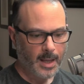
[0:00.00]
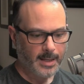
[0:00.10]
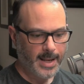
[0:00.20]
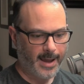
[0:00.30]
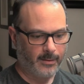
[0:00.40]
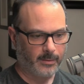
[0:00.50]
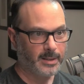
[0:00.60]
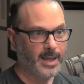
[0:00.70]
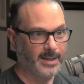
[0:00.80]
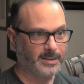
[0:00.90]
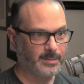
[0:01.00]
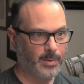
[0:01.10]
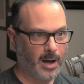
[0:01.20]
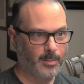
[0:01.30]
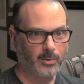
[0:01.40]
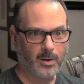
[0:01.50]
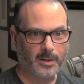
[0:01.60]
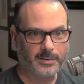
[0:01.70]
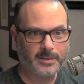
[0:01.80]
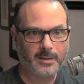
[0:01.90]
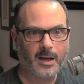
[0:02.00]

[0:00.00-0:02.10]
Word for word: Now, yes, Bob Ross.